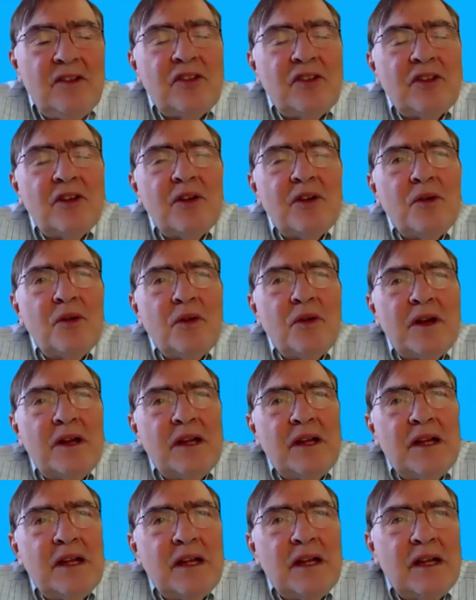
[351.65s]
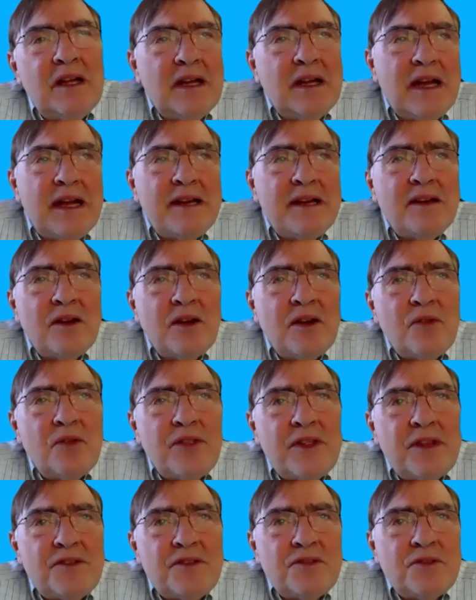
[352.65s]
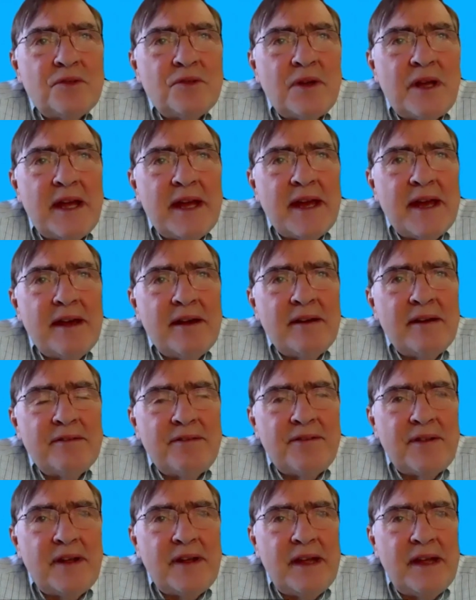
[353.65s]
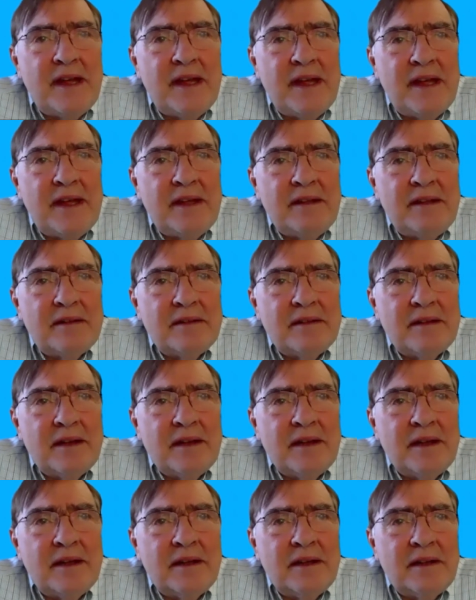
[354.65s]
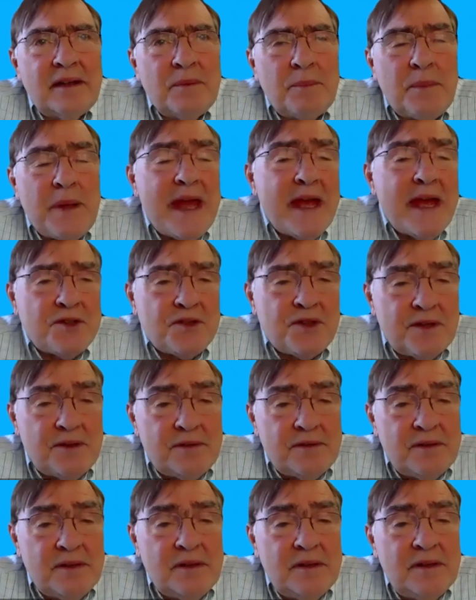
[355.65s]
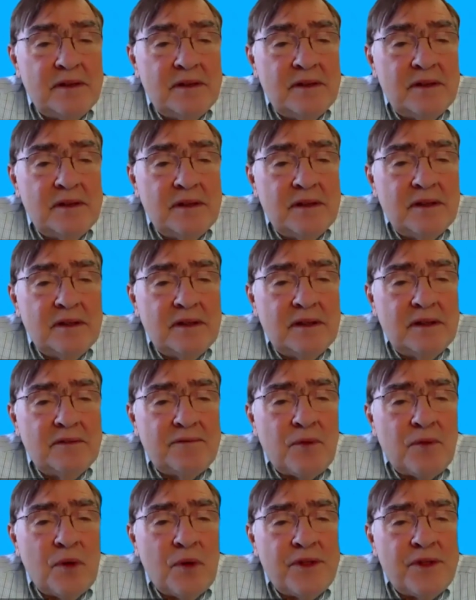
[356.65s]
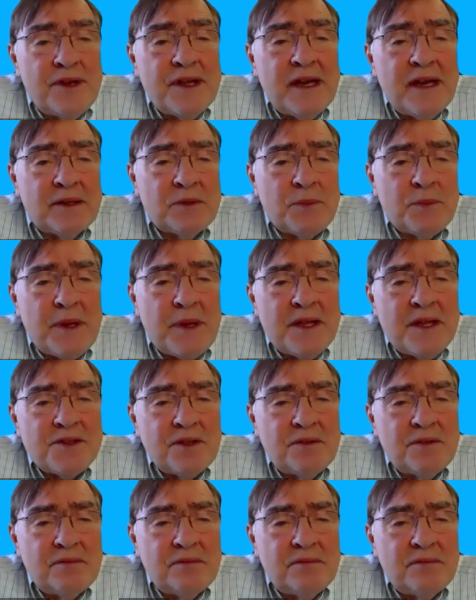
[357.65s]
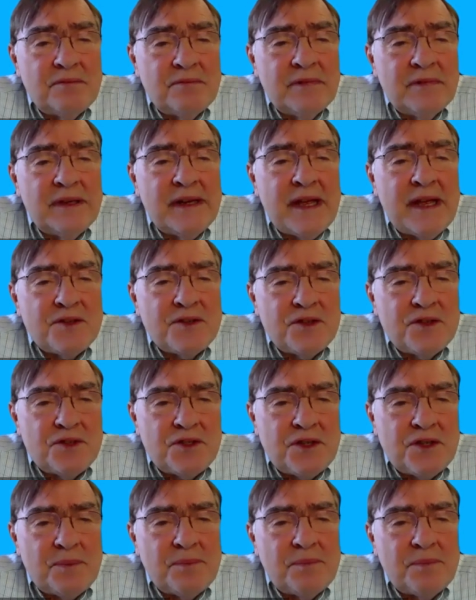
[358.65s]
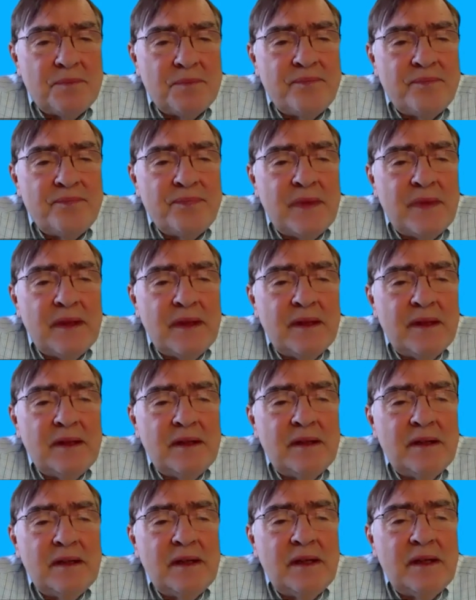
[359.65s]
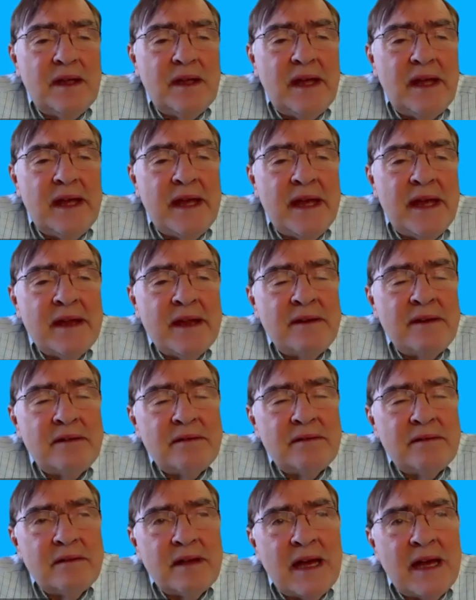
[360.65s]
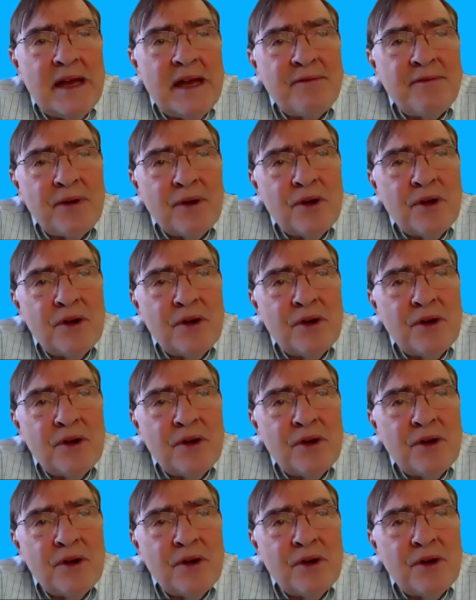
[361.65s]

So I know that you have a, uh, a passion for the doctor patient relationship. And I've mm-hmm.